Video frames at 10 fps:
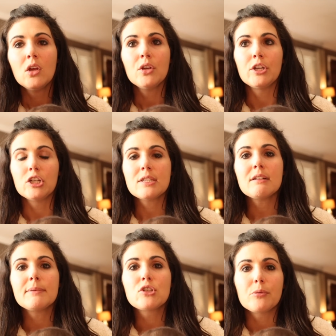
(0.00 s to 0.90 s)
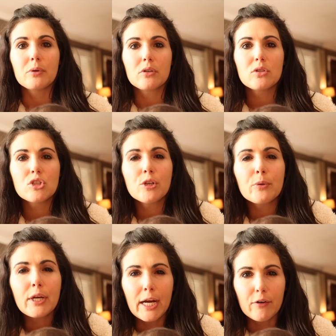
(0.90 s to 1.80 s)
you know, you just have to be
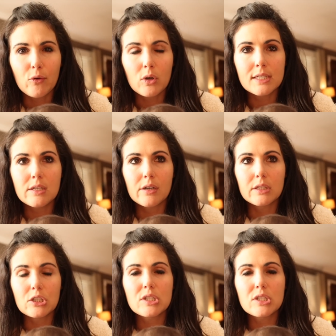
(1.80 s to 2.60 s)
super careful because their